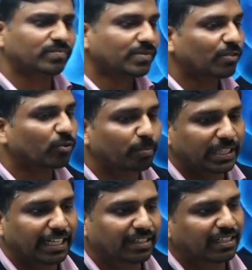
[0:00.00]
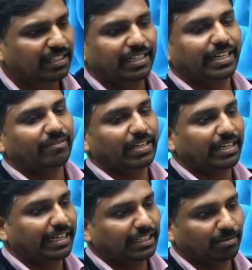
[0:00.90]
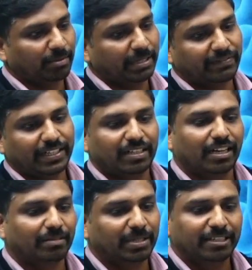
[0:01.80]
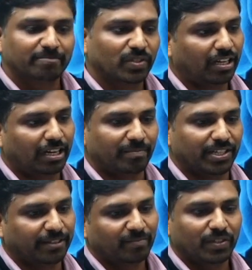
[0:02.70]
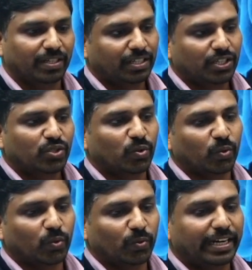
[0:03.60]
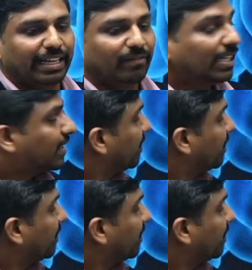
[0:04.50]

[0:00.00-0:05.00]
would be there. It will neither be benefited nor be harmed. So likewise,